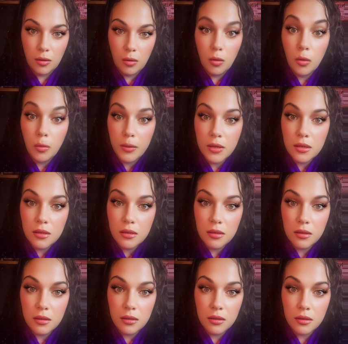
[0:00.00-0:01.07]
opened
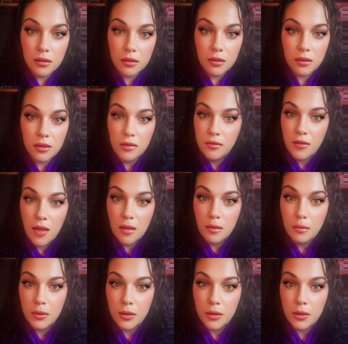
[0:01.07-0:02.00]
the flap.